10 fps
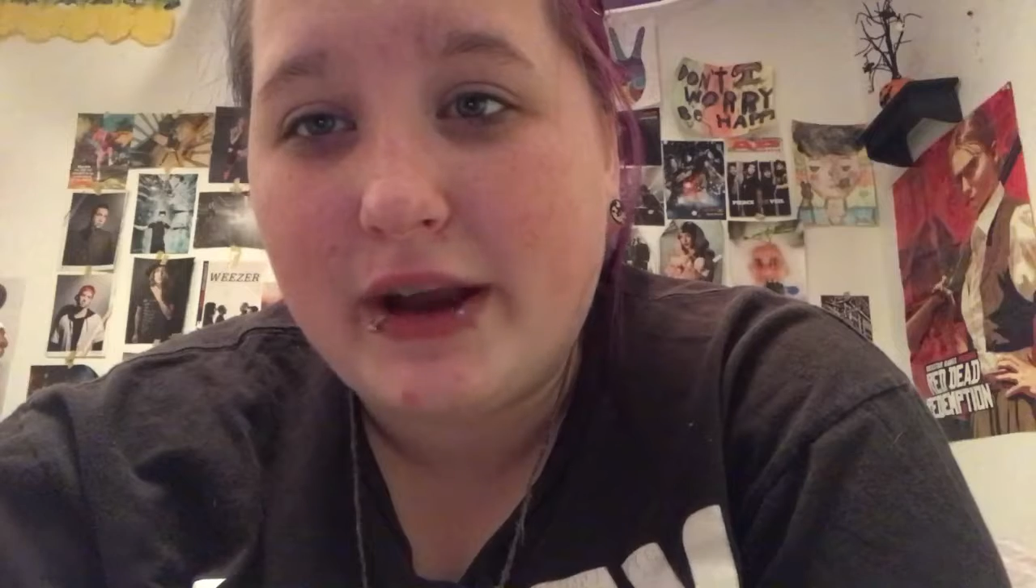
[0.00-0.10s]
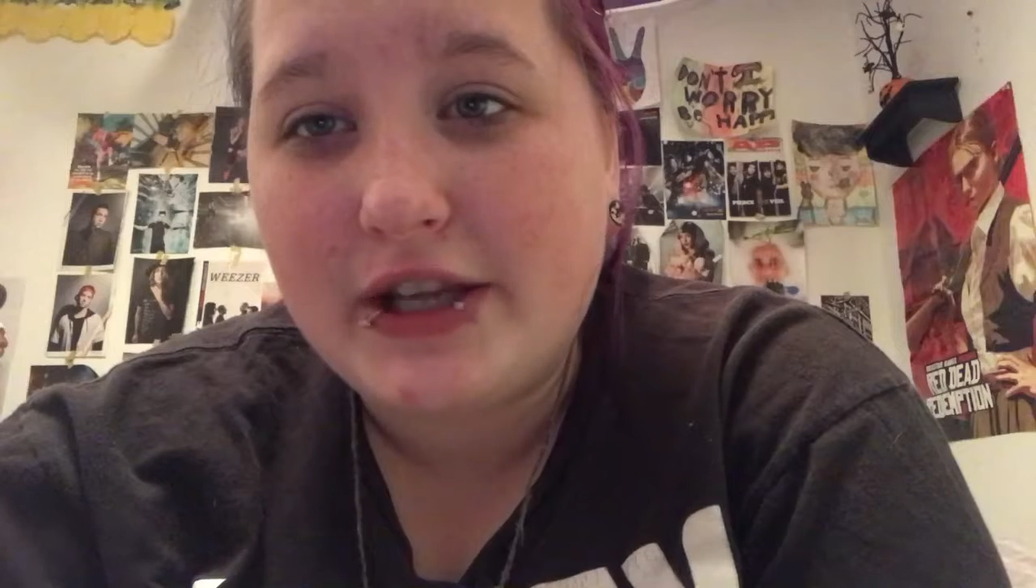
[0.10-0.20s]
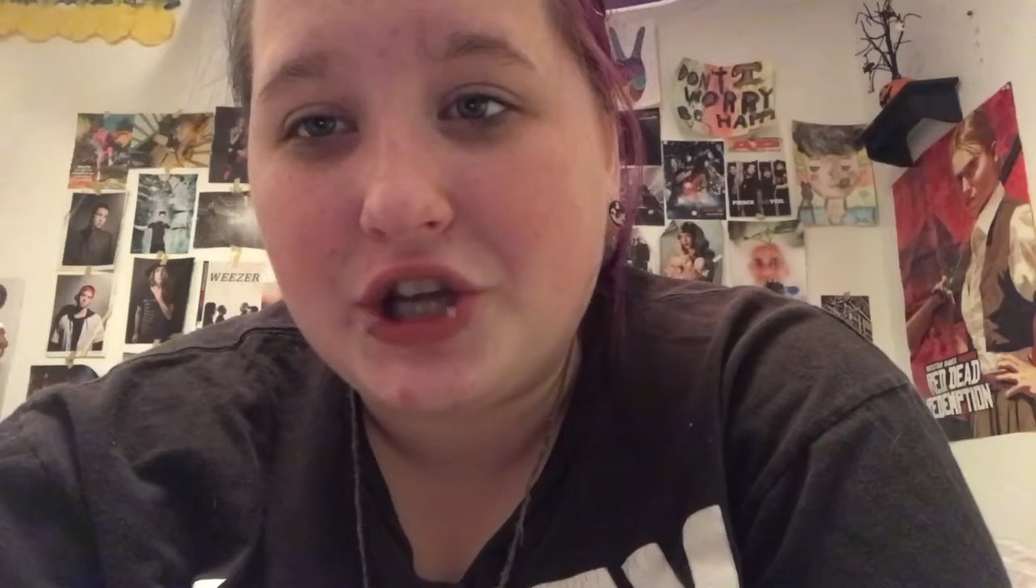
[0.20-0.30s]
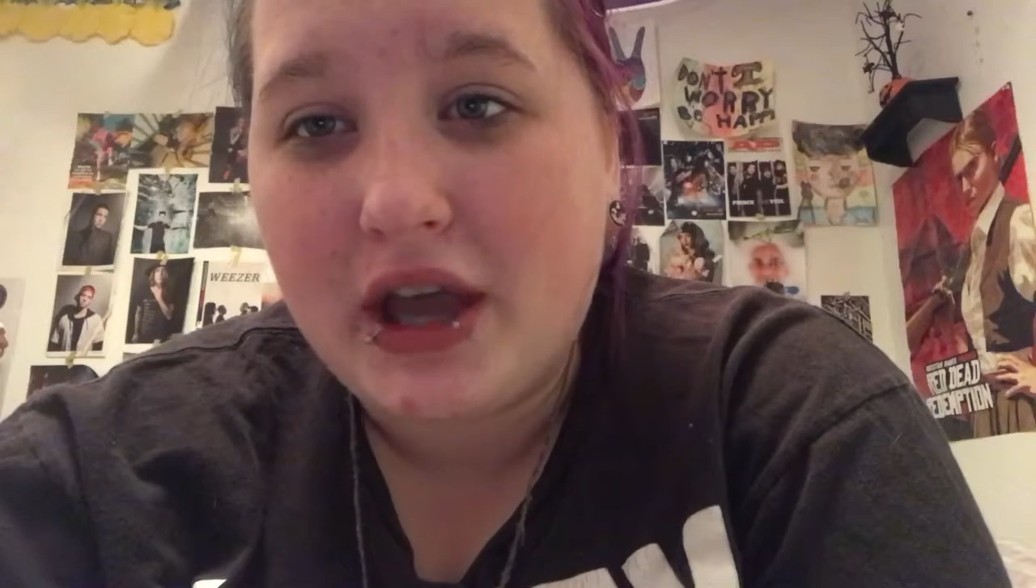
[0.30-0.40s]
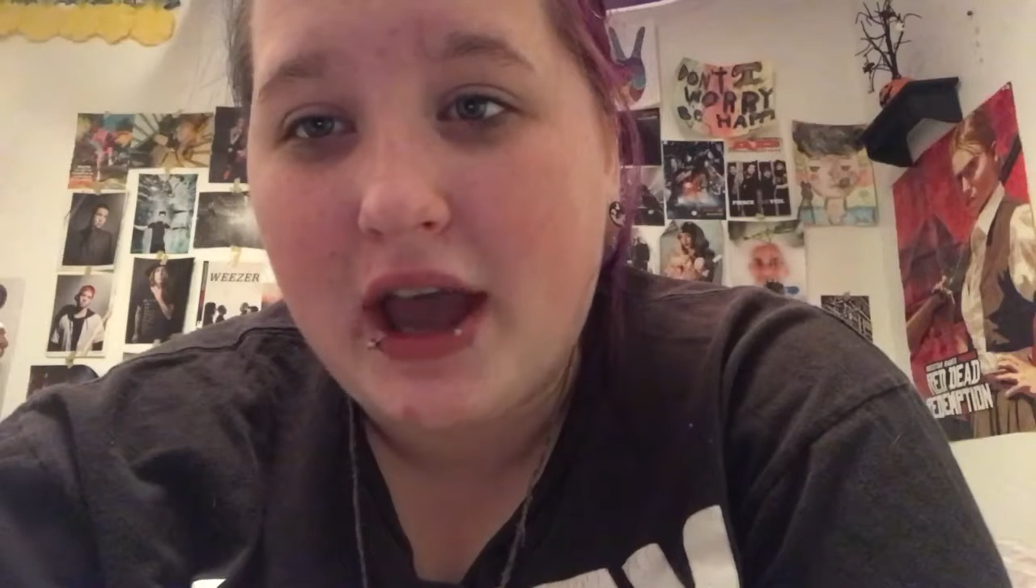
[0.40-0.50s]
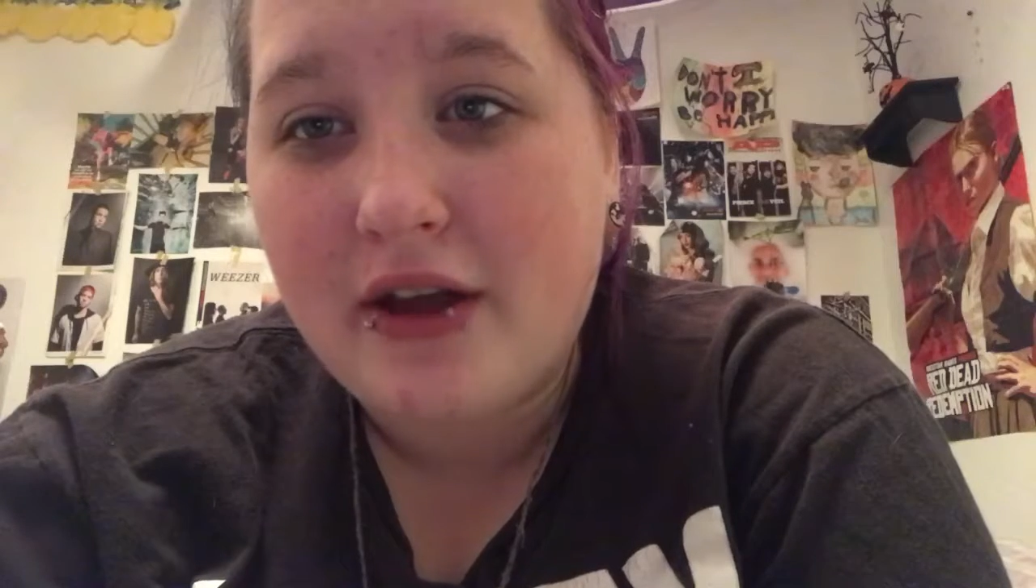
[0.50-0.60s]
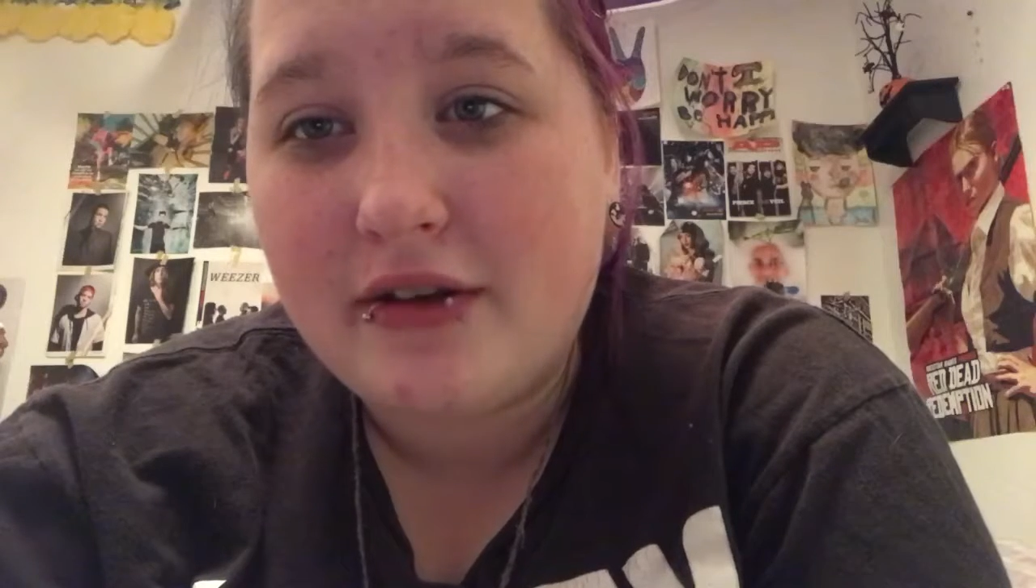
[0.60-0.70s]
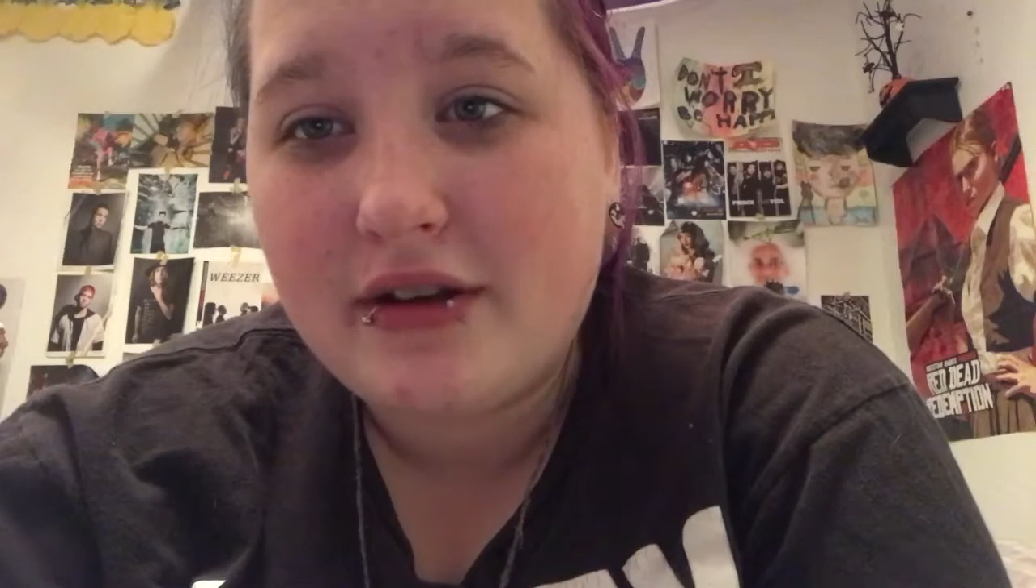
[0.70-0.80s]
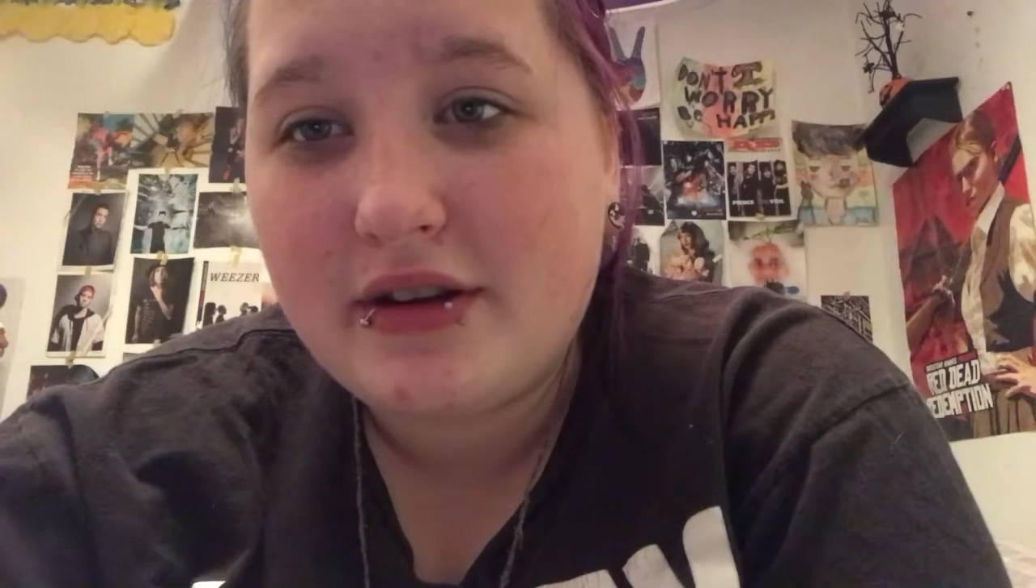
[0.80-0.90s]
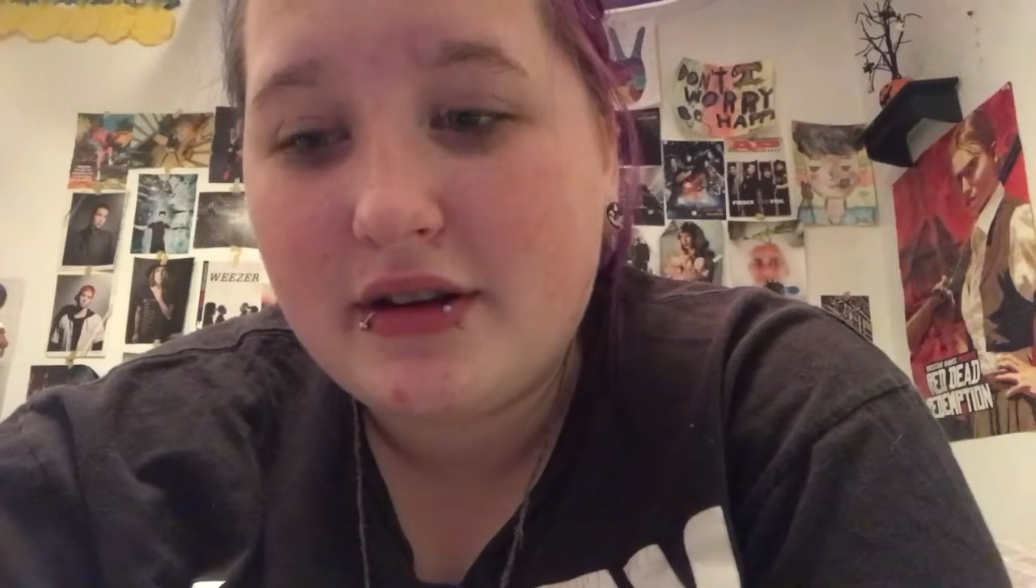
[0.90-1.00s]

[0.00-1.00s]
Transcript: reaching out